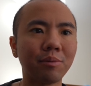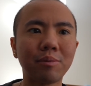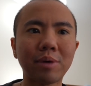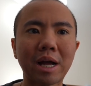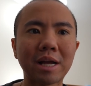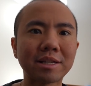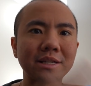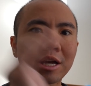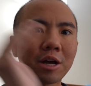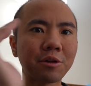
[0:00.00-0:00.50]

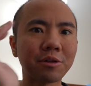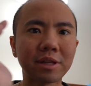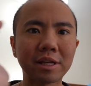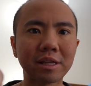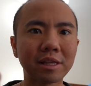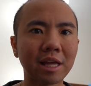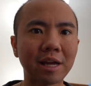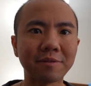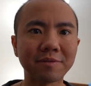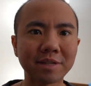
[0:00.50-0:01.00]
as healthy a
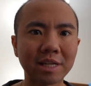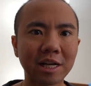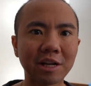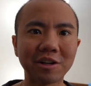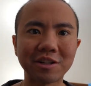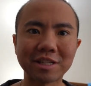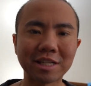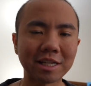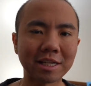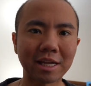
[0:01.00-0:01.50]
lifestyle as I